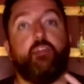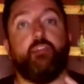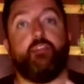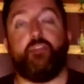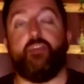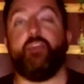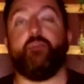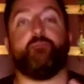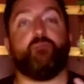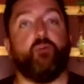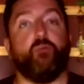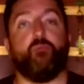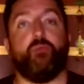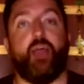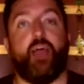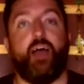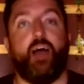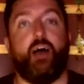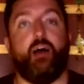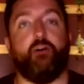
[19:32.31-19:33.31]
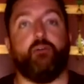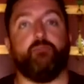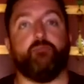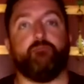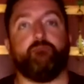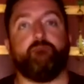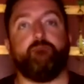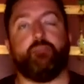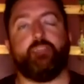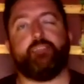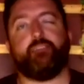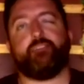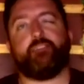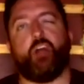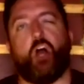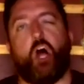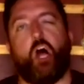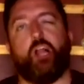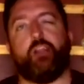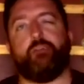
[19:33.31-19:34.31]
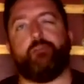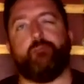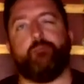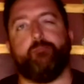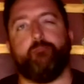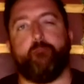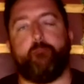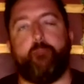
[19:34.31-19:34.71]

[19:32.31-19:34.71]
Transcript: themed around, let's call them